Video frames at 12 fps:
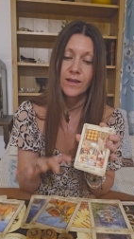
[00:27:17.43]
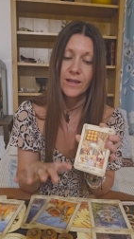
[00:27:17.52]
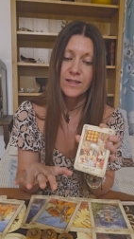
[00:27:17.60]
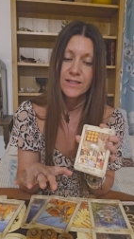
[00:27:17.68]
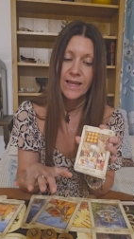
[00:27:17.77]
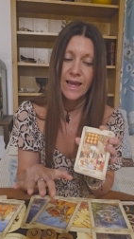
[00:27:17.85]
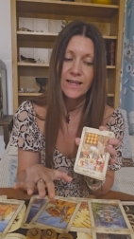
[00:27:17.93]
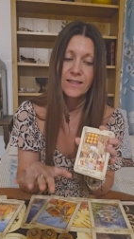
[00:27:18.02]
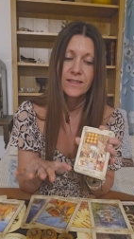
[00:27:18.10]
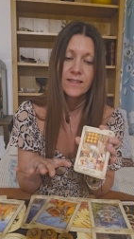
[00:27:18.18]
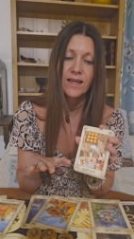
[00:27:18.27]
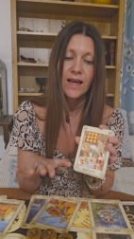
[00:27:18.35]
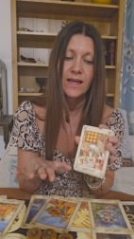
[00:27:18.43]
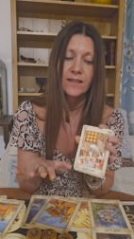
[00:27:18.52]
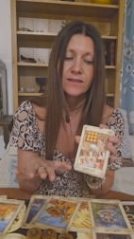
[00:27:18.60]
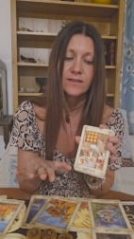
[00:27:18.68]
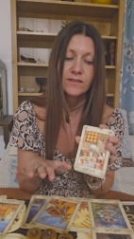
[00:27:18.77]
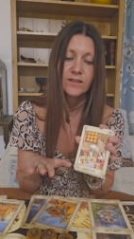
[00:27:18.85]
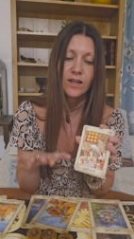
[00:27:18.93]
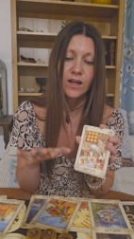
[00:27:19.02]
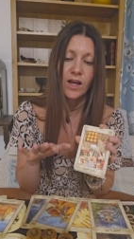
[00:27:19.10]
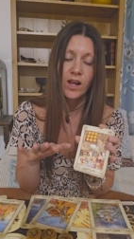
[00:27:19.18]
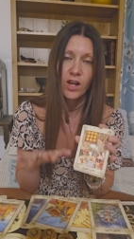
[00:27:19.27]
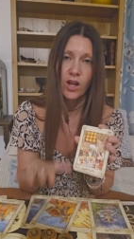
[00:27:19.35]
content and
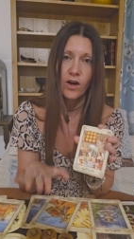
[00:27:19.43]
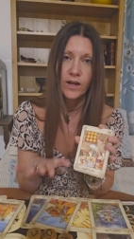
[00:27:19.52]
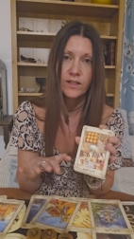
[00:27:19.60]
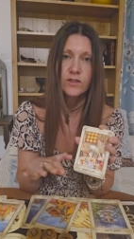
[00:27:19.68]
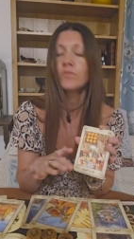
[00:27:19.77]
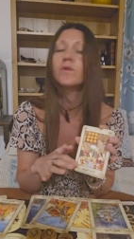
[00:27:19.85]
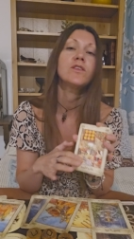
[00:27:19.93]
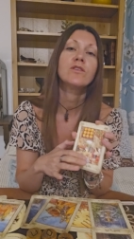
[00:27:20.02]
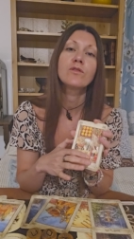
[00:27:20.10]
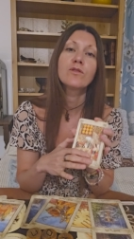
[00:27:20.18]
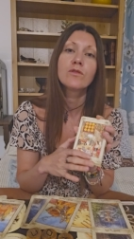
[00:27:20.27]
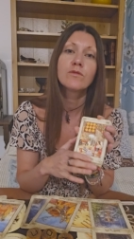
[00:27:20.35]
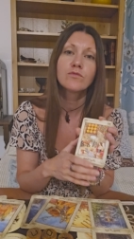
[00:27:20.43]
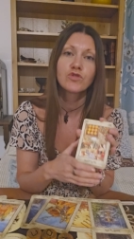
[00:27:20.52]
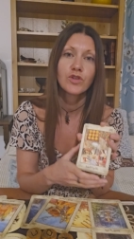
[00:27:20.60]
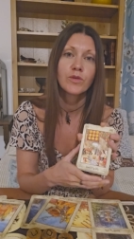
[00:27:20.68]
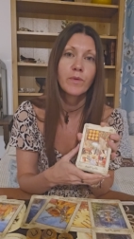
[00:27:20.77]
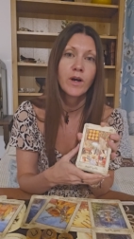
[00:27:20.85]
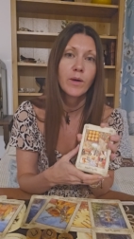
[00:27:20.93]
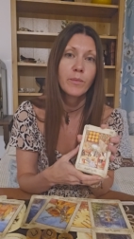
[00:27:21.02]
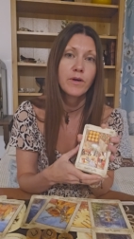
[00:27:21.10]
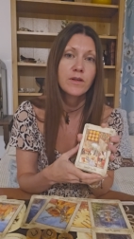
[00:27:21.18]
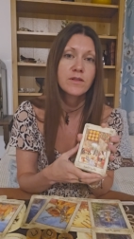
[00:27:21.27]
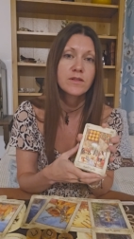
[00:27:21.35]
aligned with your true
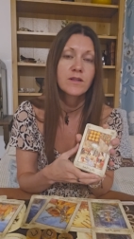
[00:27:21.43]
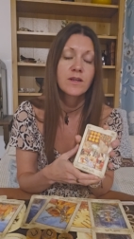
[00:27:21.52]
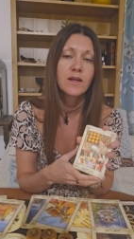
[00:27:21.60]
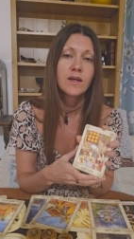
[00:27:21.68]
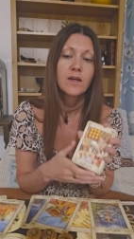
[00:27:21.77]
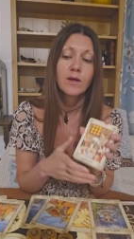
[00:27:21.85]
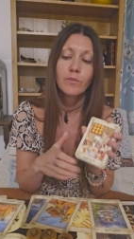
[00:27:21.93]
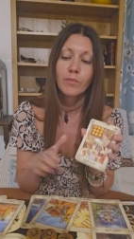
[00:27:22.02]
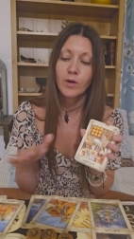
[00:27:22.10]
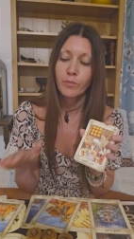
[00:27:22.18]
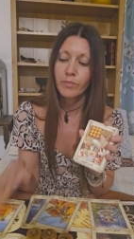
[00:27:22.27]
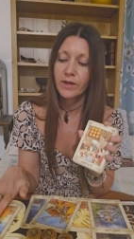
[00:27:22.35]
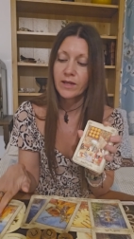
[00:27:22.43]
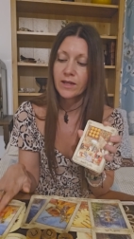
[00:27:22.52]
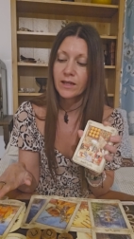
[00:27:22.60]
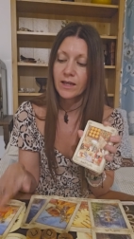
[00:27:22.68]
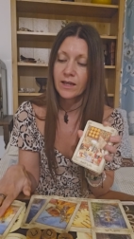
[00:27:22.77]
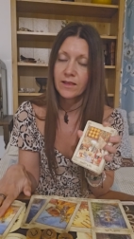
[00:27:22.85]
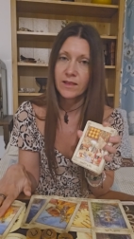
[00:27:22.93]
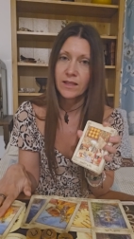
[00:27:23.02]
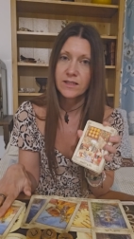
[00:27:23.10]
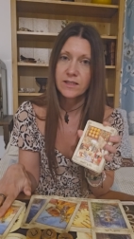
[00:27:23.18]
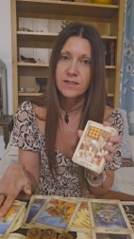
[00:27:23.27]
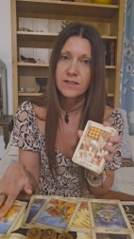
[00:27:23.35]
purpose by being in
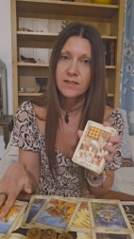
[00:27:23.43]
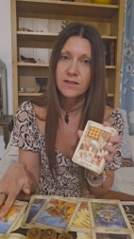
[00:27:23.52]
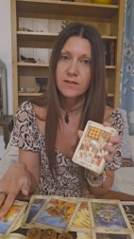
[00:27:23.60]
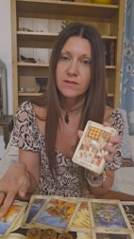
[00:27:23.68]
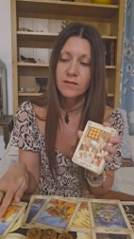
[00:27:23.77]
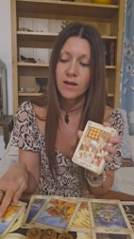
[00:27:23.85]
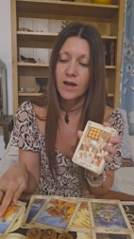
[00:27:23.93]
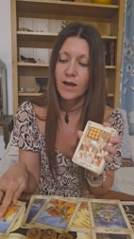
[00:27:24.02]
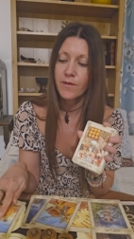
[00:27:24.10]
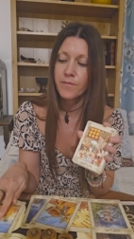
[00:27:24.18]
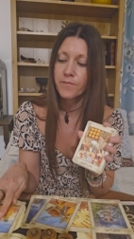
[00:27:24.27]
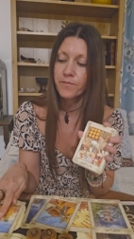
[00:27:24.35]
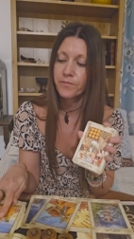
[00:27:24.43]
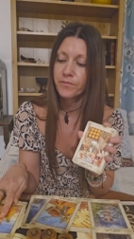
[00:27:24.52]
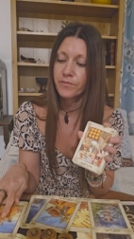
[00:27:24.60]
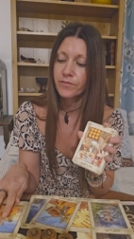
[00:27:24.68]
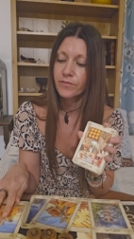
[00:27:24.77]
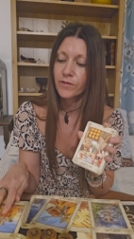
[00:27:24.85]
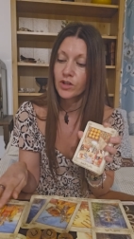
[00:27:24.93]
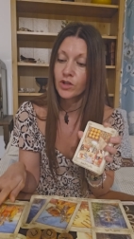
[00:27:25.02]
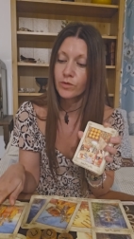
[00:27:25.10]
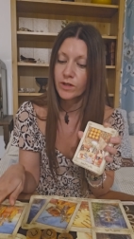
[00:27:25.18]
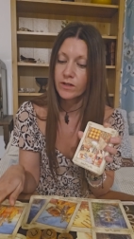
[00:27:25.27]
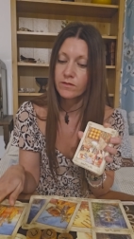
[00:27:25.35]
this um,
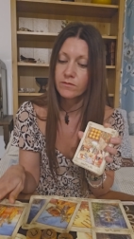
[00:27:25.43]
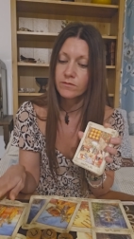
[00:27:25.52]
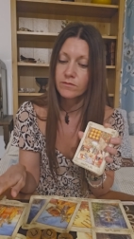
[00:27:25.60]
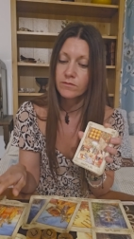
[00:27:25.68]
union.